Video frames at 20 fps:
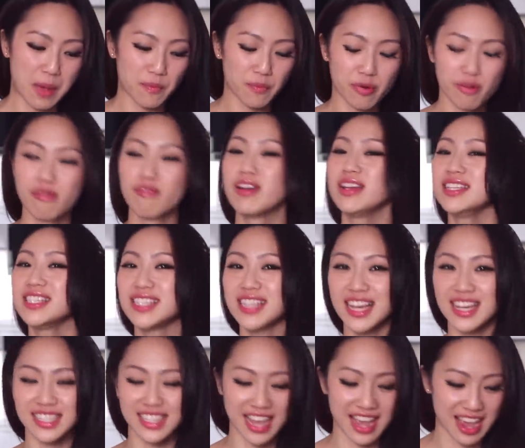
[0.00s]

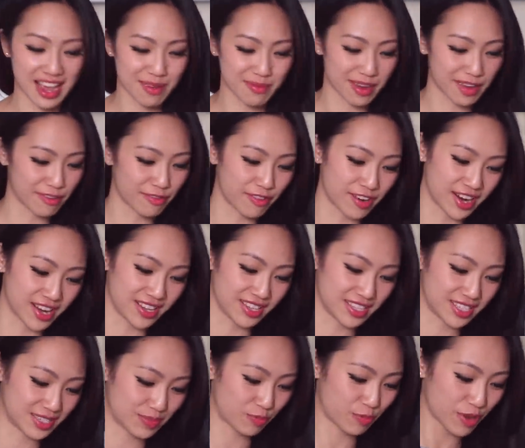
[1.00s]
princess hair, my
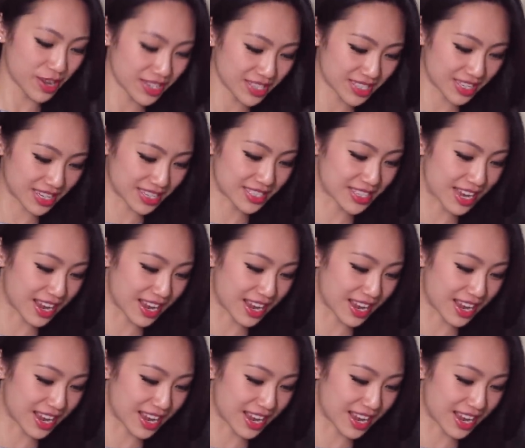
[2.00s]
friends. Princess